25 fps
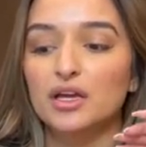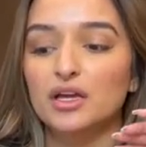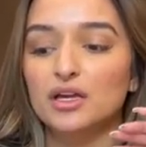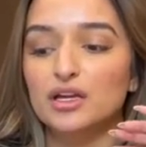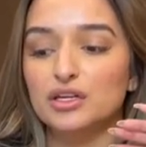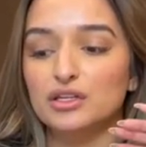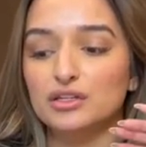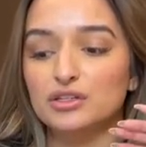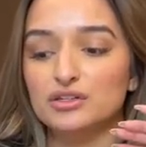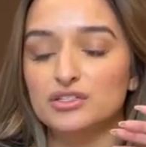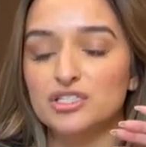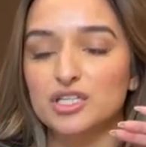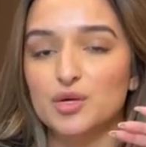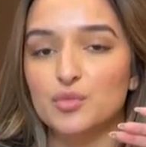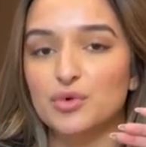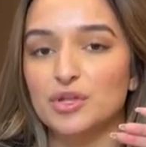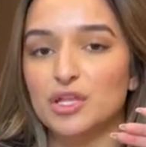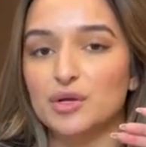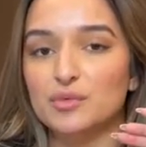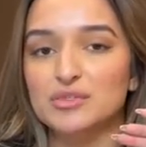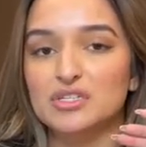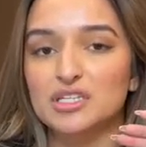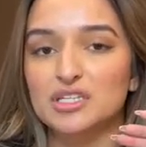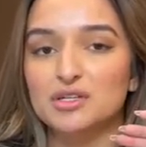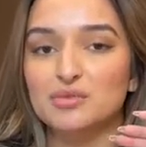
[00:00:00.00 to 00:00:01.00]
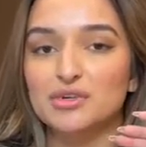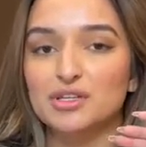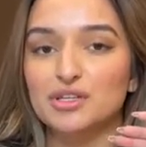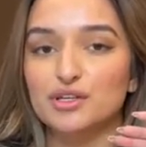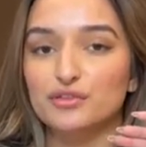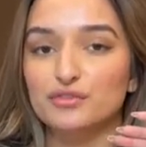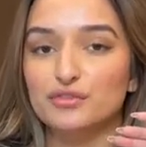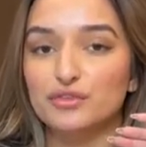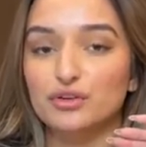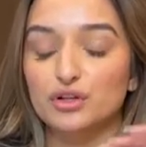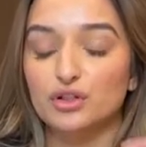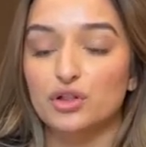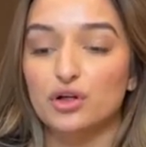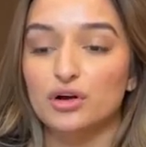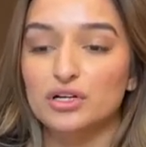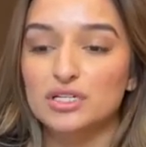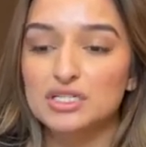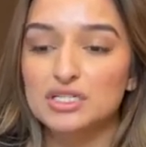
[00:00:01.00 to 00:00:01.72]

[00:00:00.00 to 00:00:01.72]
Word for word: either somewhere that was gonna be there for a long